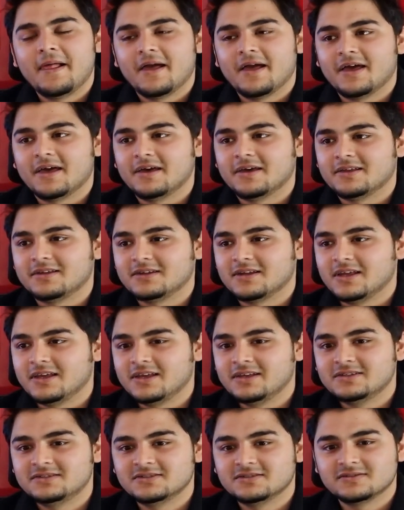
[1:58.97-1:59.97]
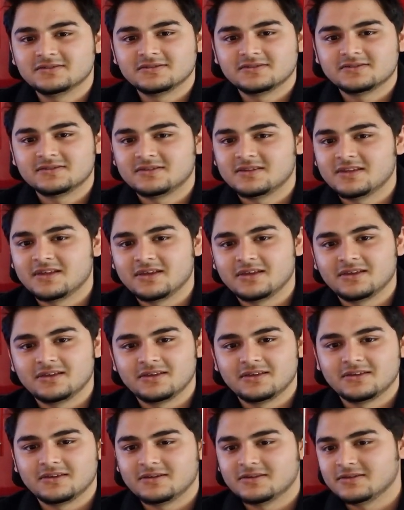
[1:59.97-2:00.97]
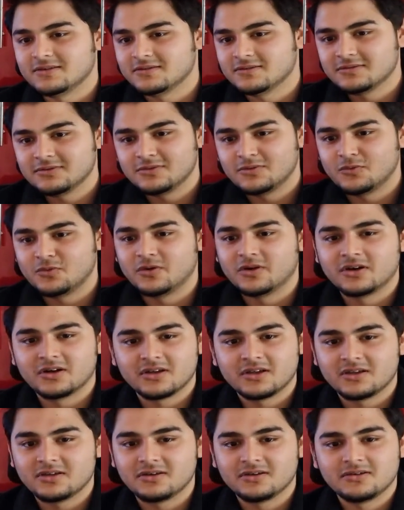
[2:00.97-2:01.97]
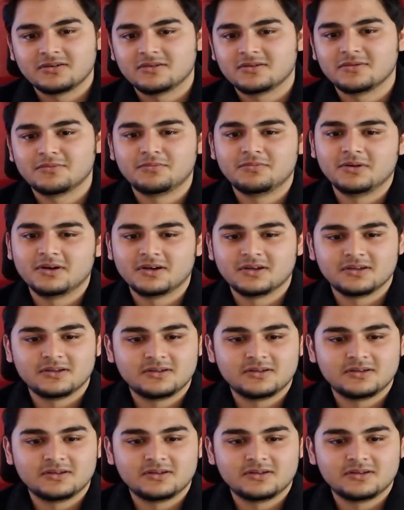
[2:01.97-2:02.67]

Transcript: And agents, they work, but